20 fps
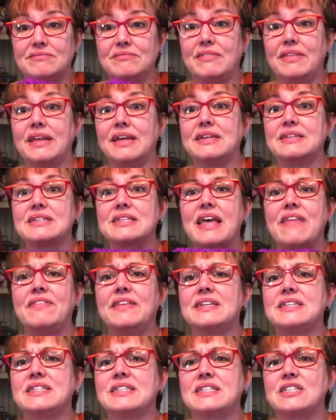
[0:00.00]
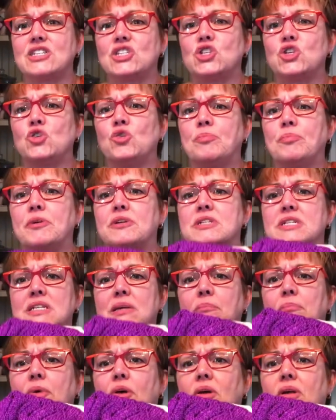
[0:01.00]
this, and this is super
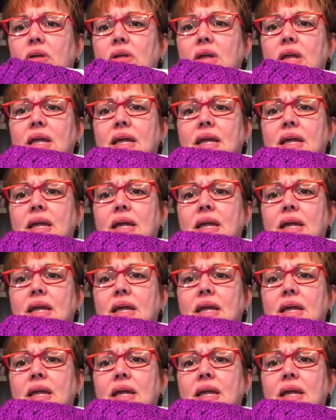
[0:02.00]
simple.